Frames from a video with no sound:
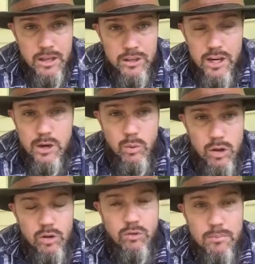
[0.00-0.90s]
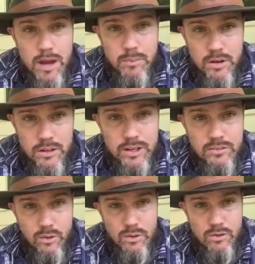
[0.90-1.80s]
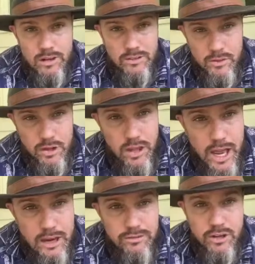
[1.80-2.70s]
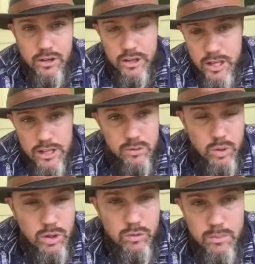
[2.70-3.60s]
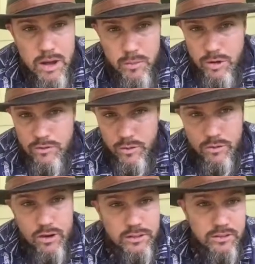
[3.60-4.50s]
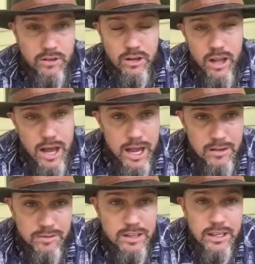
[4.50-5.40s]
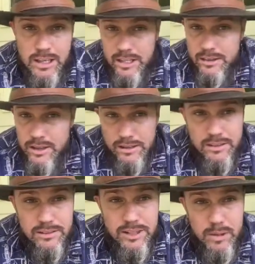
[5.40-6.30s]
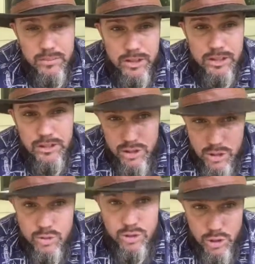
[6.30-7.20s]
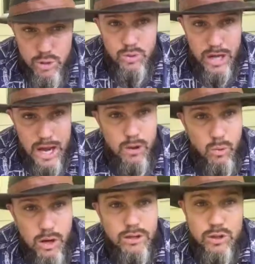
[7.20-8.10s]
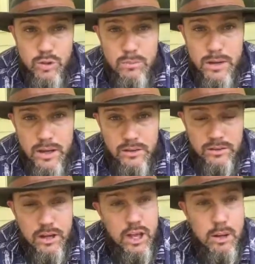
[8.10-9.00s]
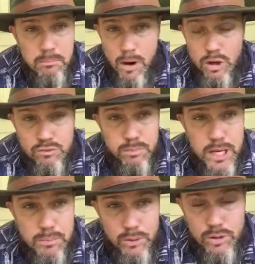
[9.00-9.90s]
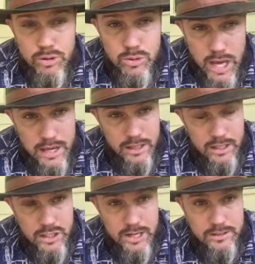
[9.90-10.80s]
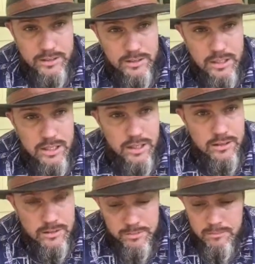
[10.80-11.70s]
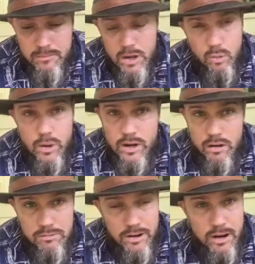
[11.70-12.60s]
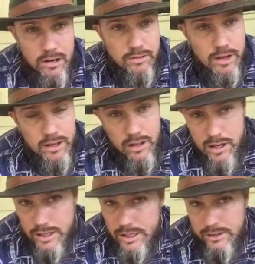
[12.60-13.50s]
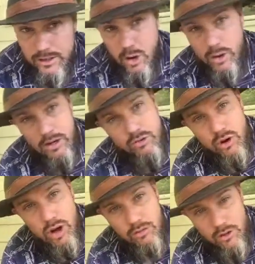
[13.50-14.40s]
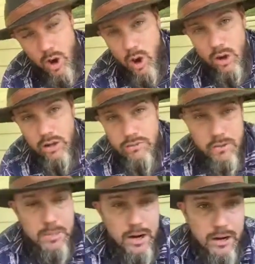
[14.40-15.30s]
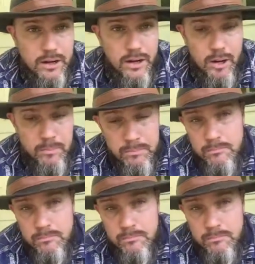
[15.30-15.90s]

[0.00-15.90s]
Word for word: you will remember this for the rest of your life. Your kids will remember it for the rest of their lives. This is something you do not want to miss. Most people do not get a chance to see this. We are very, very lucky it's going across all of America.